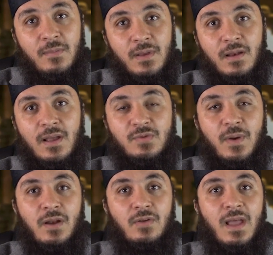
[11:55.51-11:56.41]
May Allah
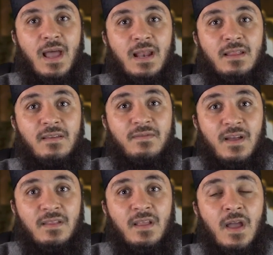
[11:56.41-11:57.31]
subhanahu wa ta'ala
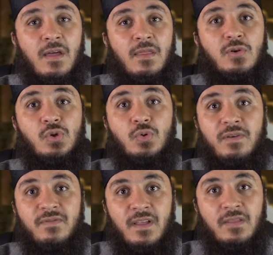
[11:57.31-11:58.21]
defend those who
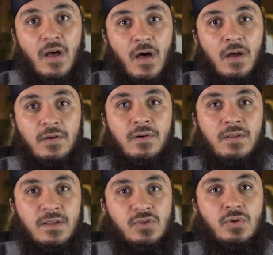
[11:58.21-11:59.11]
defend the honor
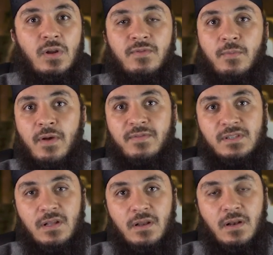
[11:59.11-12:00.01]
and the sunnah of the Prophet
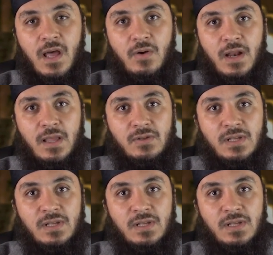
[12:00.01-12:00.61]
sallallahu alayhi wa